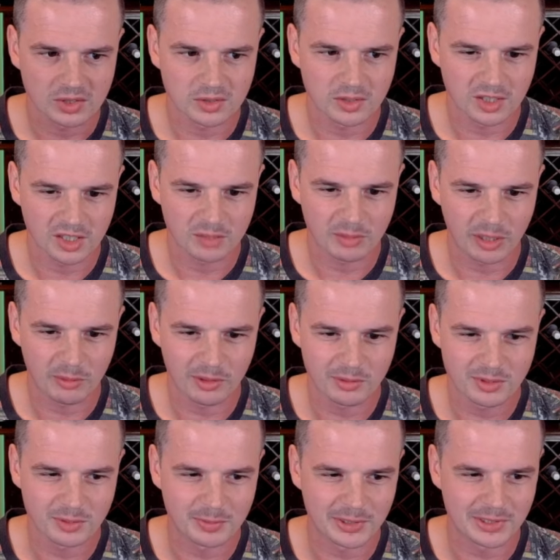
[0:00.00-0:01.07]
Maybe I'm
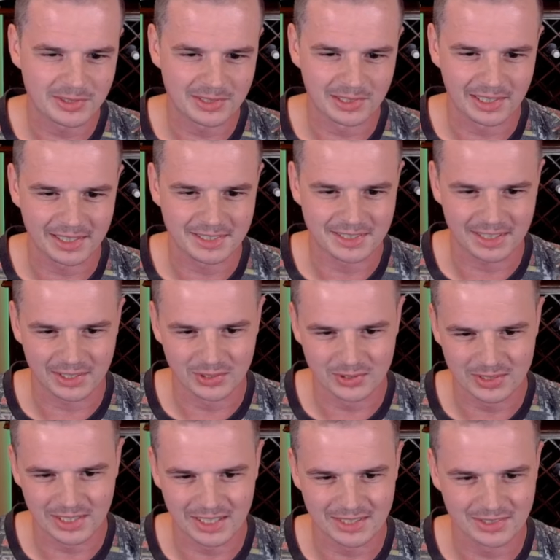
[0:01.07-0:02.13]
supposed to like Sentinel's
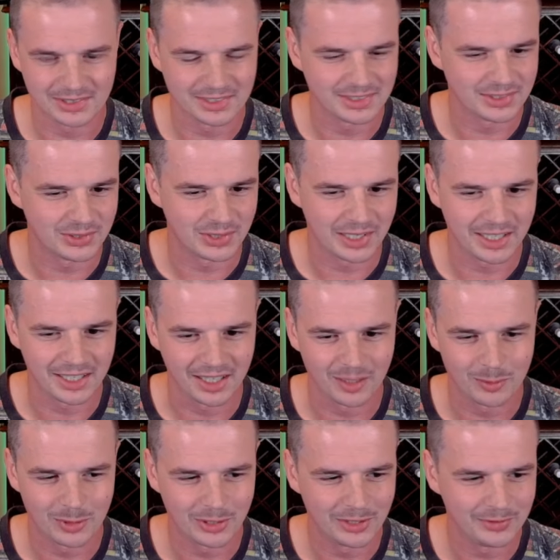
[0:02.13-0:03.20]
Eyes on this Dried
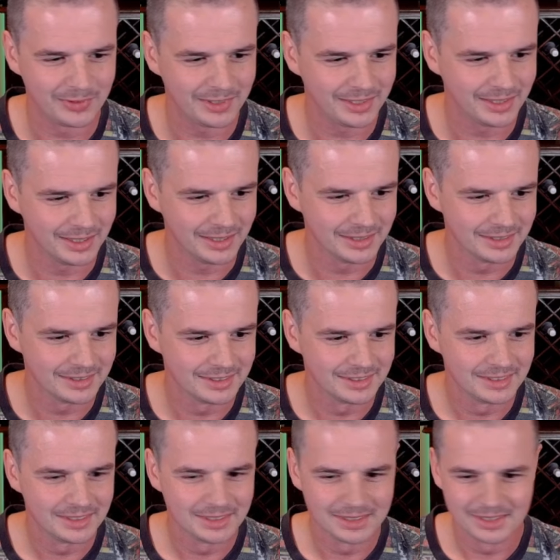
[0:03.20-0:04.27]
Arbor over here.
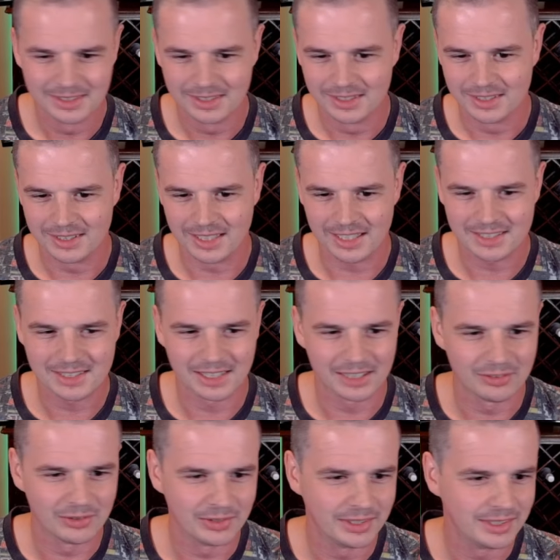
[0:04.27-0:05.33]
Next
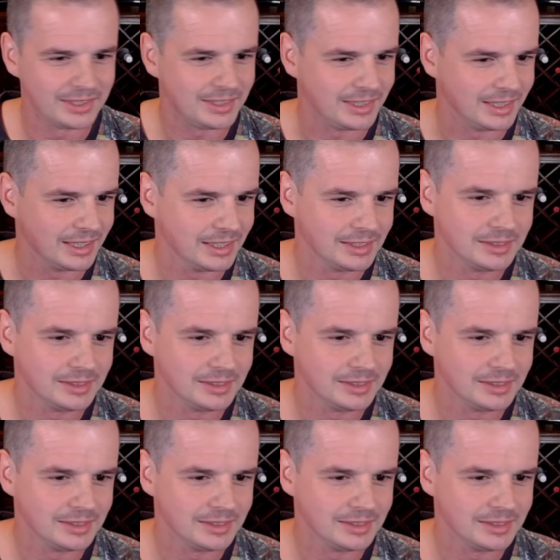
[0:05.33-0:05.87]
level this shit.